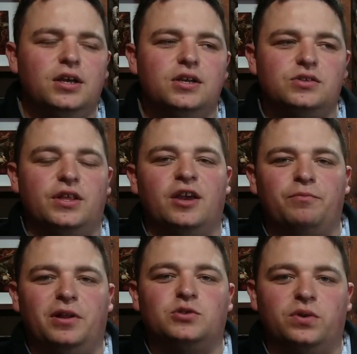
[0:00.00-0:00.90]
So they give
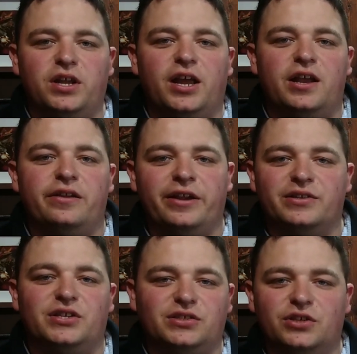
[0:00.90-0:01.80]
+1 to hit in a
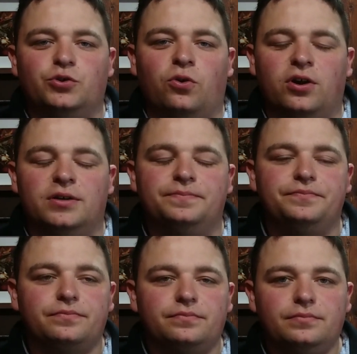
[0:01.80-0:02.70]
6-inch aura
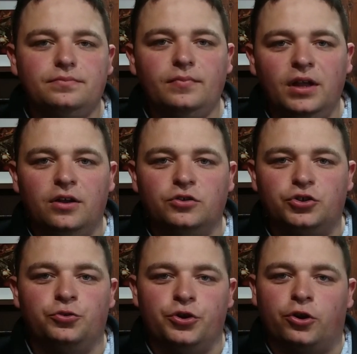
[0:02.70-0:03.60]

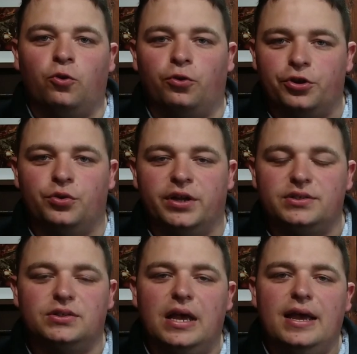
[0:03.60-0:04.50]
to your core units.